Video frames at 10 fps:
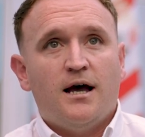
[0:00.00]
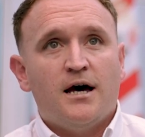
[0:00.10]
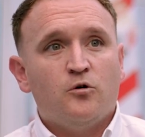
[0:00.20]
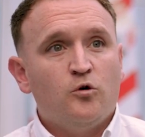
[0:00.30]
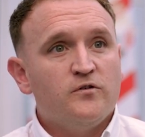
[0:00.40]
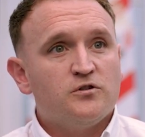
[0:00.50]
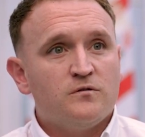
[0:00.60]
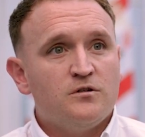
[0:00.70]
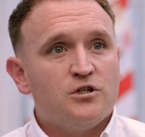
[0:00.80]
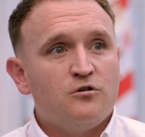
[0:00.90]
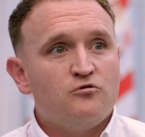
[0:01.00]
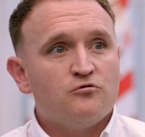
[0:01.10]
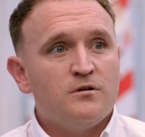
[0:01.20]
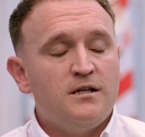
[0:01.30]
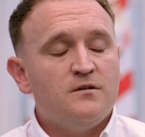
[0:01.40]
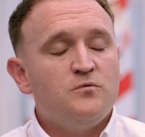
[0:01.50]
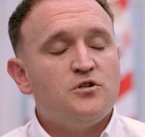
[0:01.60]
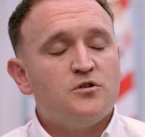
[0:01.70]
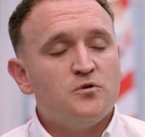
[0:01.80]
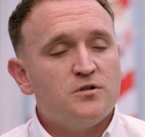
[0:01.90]
and all of a sudden the children, there was
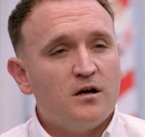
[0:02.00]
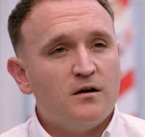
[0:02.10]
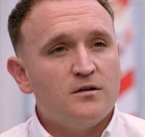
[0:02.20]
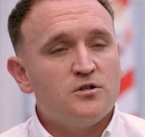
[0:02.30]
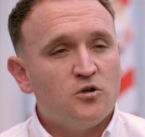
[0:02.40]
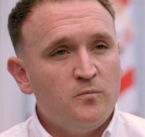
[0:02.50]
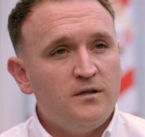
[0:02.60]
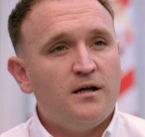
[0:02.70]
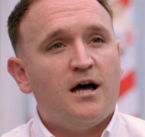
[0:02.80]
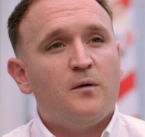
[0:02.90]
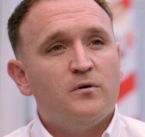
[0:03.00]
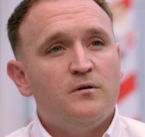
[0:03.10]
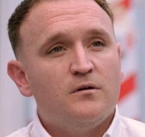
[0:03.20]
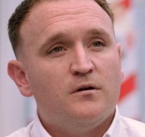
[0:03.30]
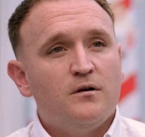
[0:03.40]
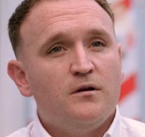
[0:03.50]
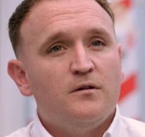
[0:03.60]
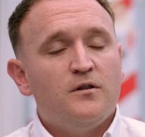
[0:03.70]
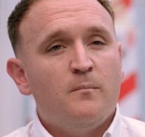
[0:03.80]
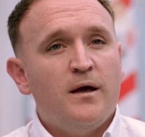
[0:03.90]
something that happened
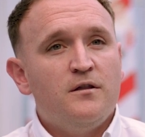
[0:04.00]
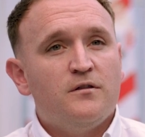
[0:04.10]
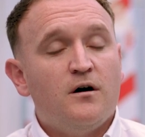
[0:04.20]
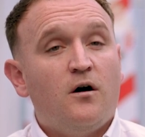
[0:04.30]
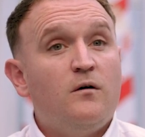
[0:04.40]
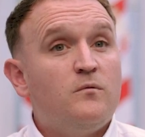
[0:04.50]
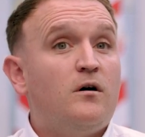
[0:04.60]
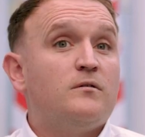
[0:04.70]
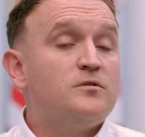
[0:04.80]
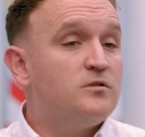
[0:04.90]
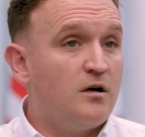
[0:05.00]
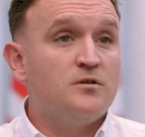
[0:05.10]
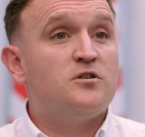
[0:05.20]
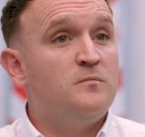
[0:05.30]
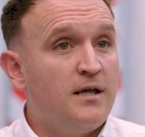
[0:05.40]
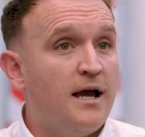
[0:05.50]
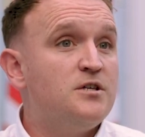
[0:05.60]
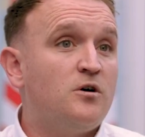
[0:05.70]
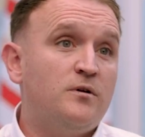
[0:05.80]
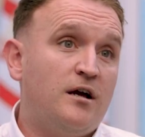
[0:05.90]
that meant that on some
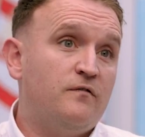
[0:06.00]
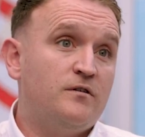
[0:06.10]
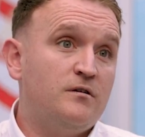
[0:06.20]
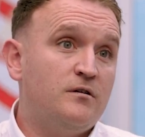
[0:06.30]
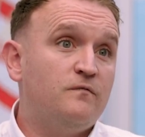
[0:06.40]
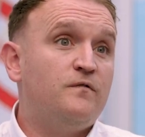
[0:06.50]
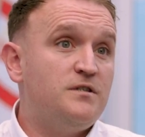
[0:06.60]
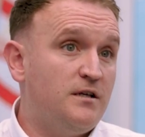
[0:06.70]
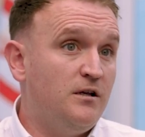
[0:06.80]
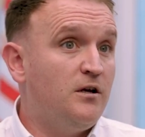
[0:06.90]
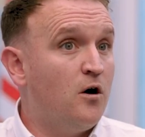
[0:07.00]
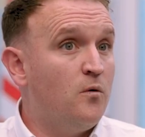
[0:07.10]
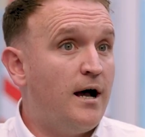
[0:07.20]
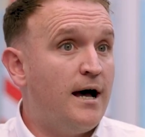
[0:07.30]
days I would have to physically go